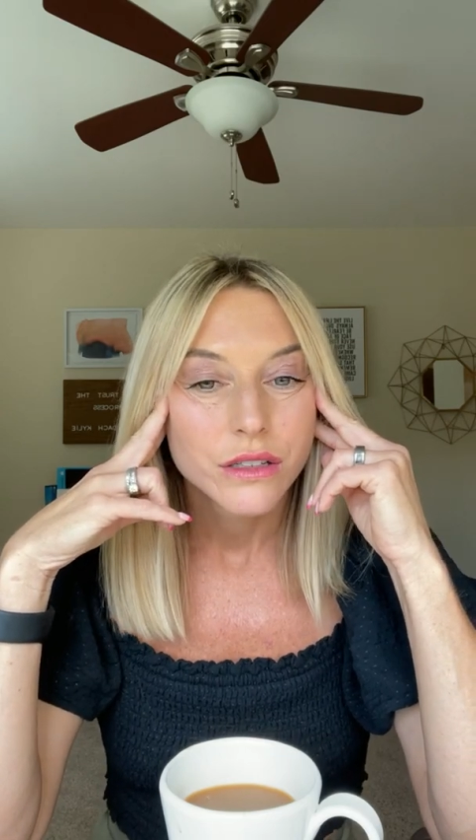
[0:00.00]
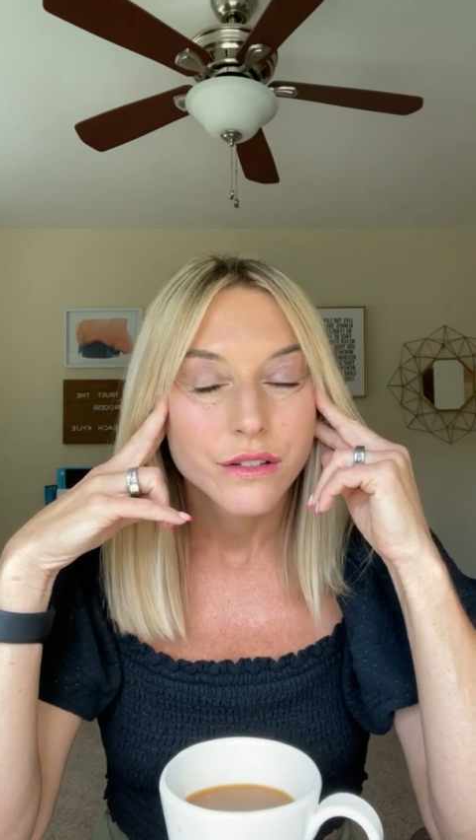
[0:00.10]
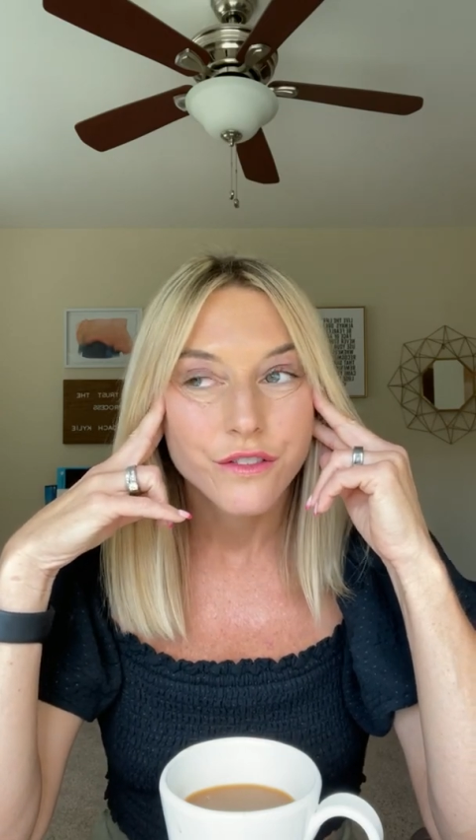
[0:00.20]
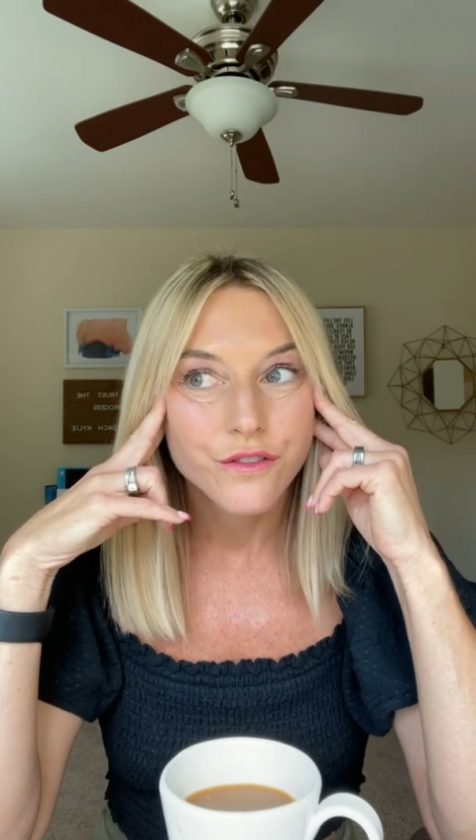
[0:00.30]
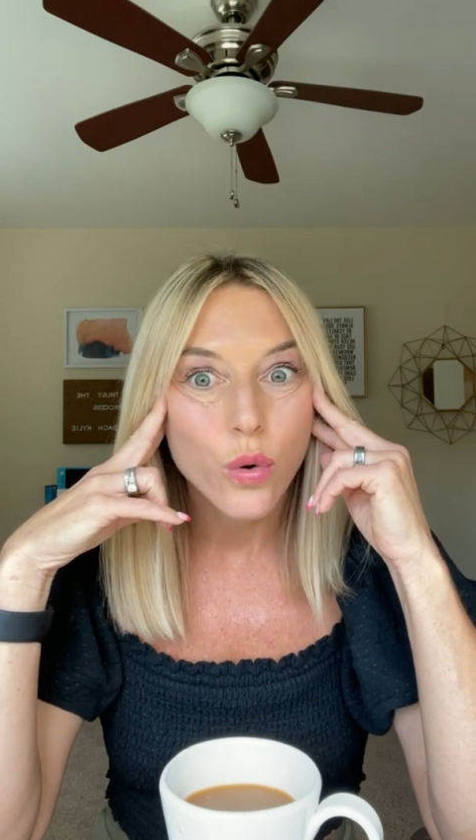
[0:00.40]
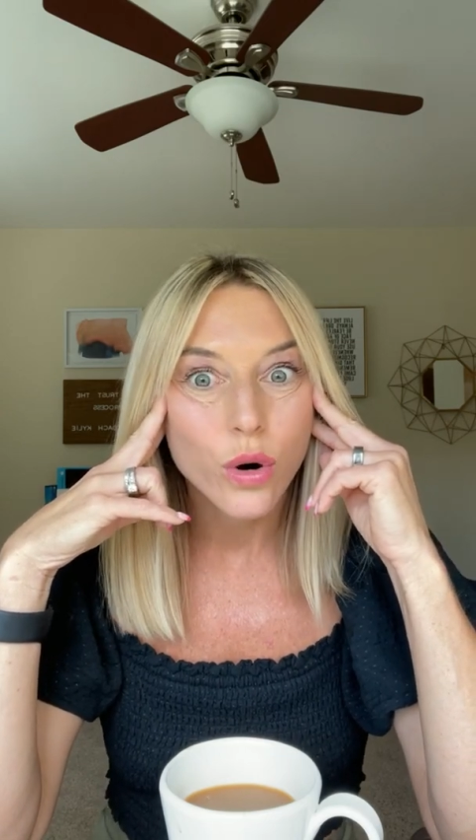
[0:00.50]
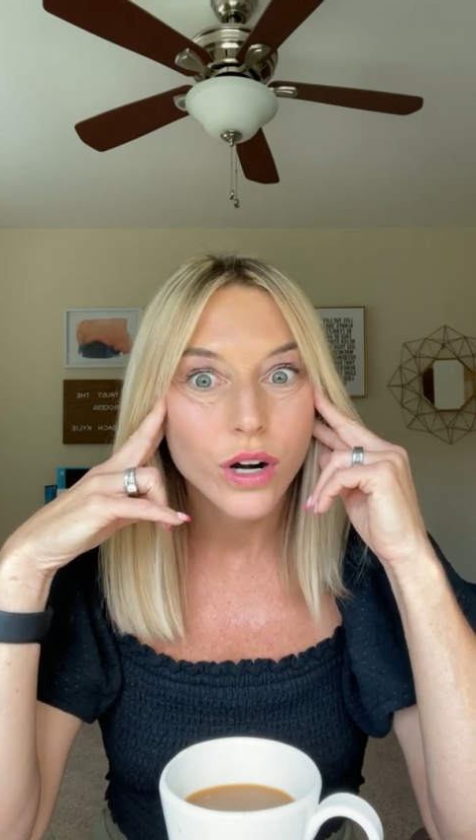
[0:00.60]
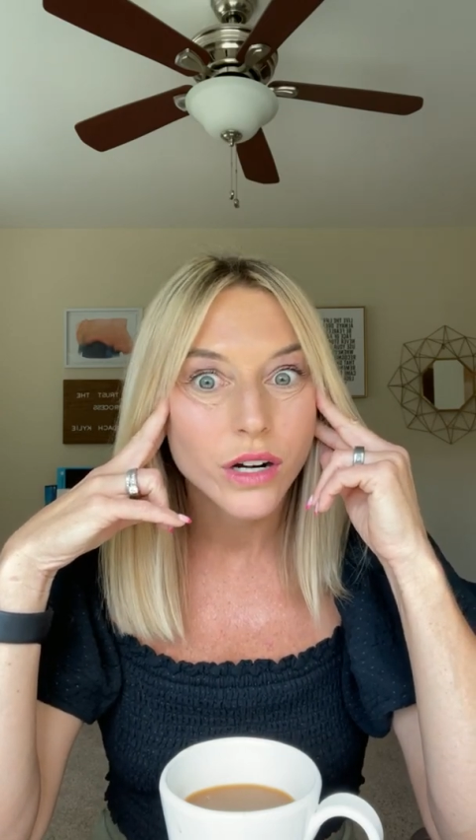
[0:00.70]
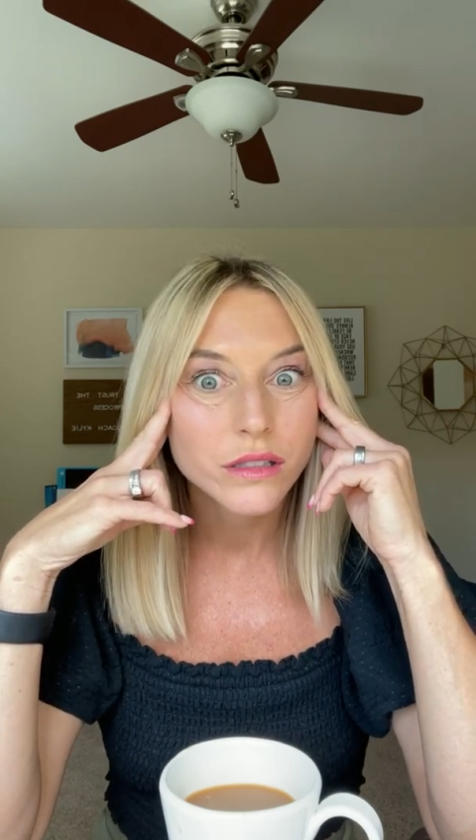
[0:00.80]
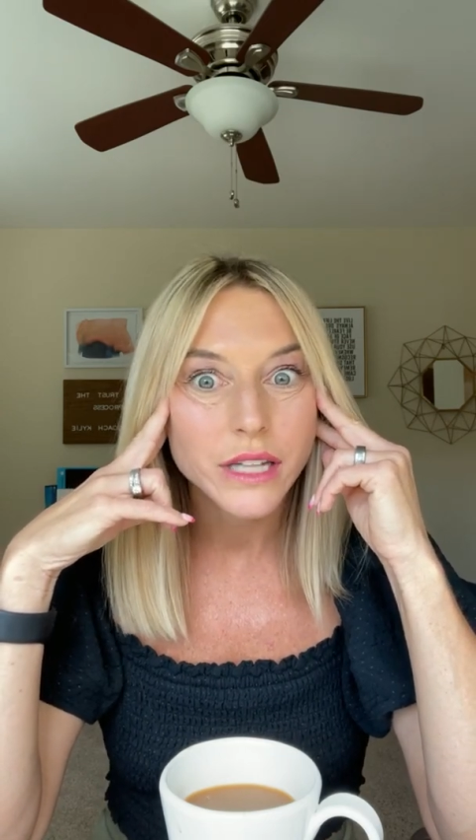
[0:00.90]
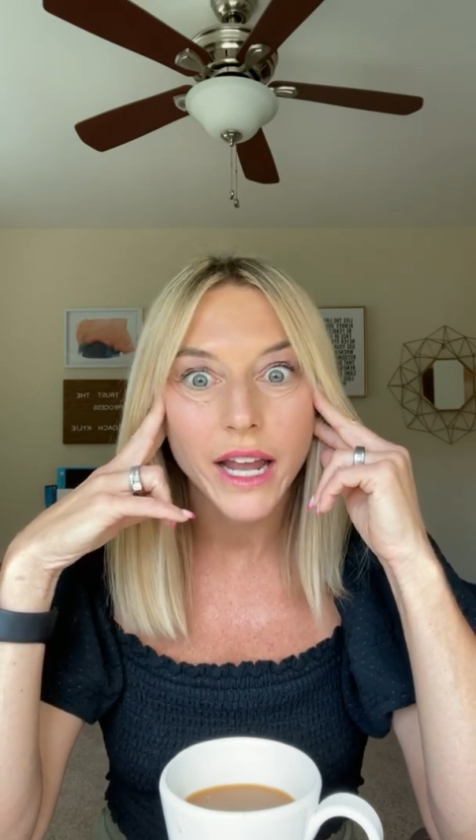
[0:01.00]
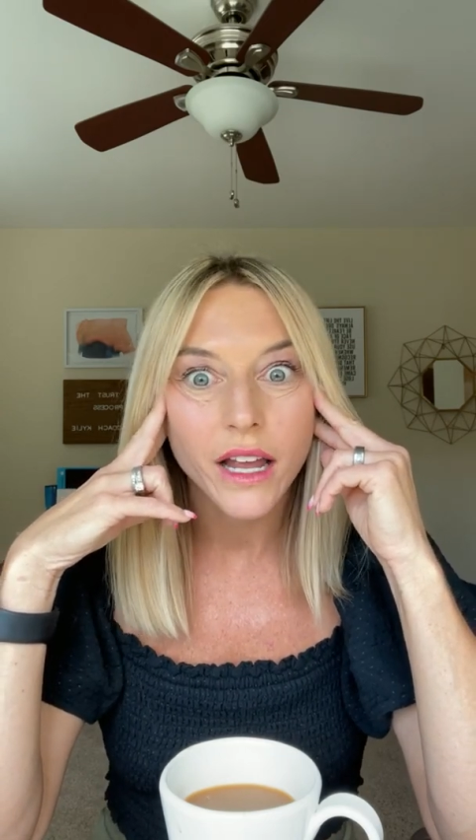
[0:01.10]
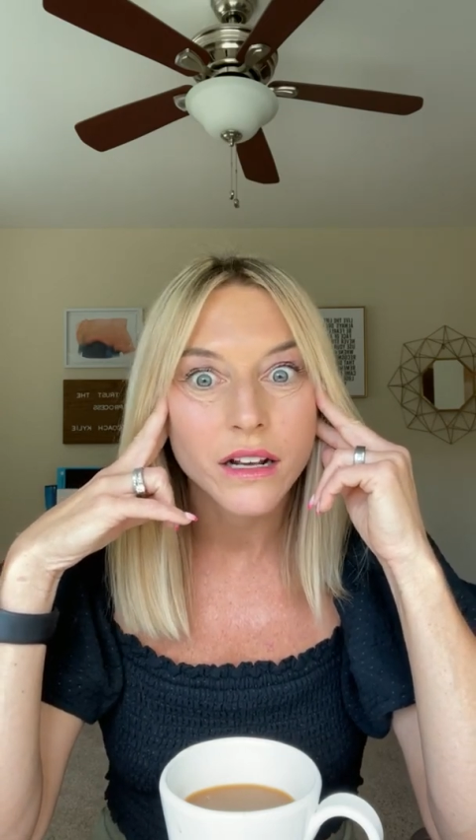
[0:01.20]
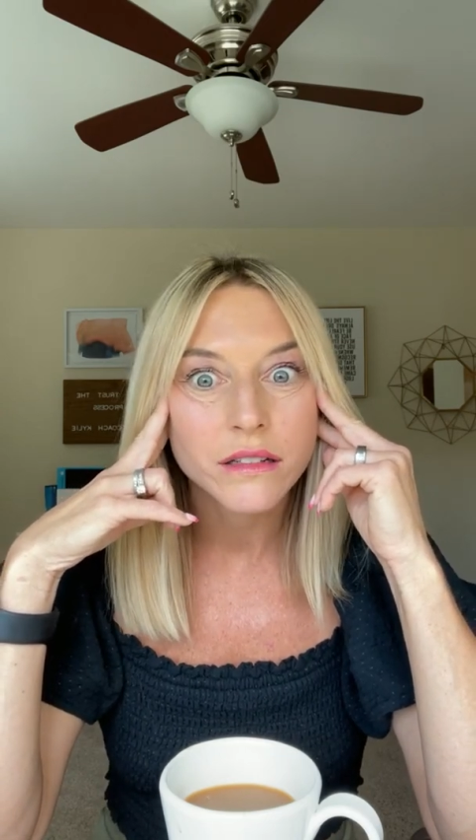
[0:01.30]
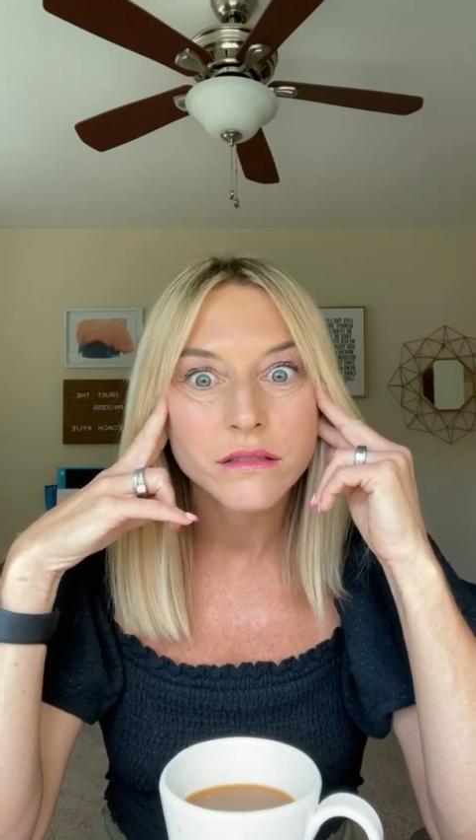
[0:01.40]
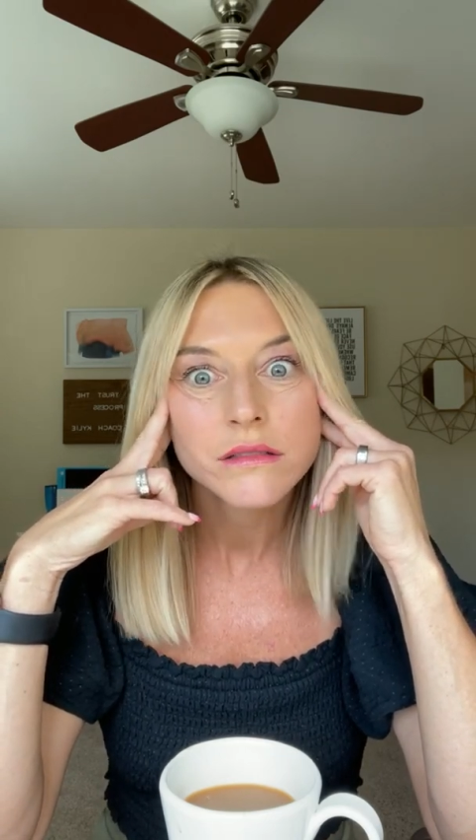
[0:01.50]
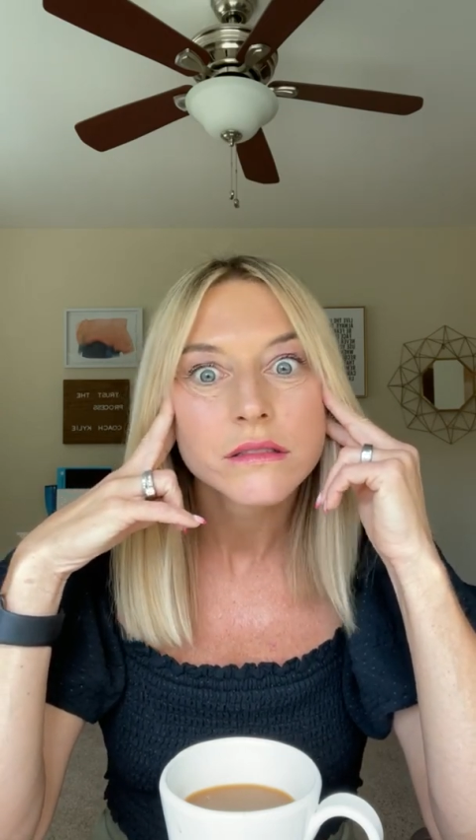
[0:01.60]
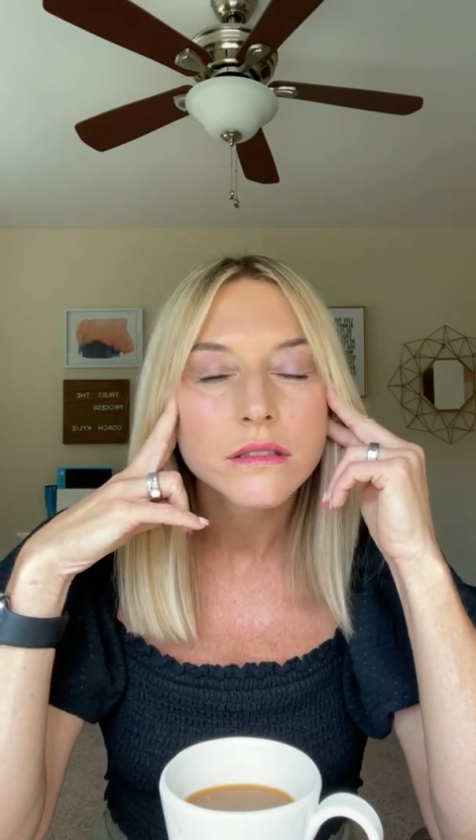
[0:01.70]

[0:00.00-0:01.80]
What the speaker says: 4-10